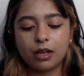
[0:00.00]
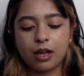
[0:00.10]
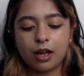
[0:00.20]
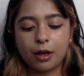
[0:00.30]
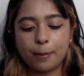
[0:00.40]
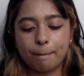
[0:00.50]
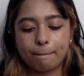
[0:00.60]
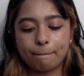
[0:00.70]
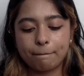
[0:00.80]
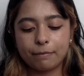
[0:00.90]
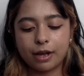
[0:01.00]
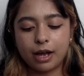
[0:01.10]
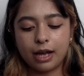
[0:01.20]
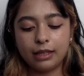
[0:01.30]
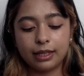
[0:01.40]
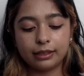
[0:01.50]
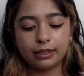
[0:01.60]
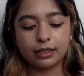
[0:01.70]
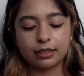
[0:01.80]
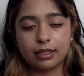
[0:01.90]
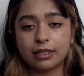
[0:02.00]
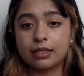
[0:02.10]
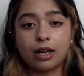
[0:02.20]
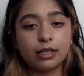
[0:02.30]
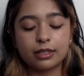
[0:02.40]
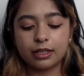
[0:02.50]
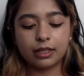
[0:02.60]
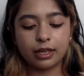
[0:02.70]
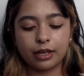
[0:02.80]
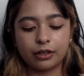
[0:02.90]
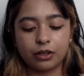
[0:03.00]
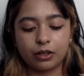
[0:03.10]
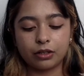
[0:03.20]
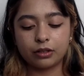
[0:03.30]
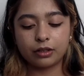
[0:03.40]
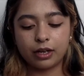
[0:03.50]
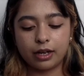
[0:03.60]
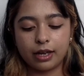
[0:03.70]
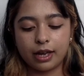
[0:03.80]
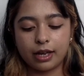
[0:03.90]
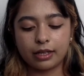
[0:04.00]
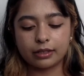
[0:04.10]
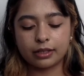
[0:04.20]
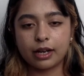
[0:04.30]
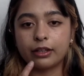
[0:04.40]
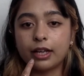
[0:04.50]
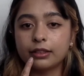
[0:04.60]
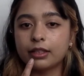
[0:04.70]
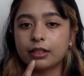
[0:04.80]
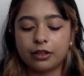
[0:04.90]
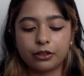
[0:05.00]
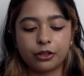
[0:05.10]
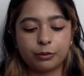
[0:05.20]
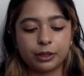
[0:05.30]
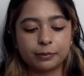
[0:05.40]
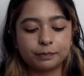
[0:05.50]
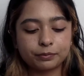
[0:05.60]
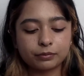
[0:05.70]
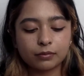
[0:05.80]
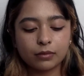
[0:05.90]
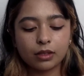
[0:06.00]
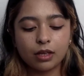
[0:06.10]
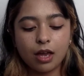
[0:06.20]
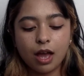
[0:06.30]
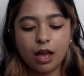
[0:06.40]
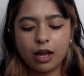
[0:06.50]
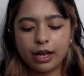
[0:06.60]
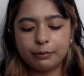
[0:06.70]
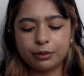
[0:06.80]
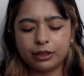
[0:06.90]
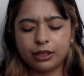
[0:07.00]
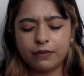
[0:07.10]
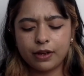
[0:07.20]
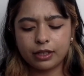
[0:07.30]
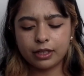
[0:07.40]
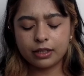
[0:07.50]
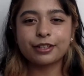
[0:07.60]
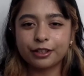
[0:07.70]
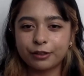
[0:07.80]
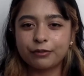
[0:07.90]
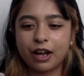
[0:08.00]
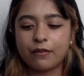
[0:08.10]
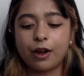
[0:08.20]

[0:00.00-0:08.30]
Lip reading: I like this. It's not sticky at all, and I like the color on me. I believe I got color 5.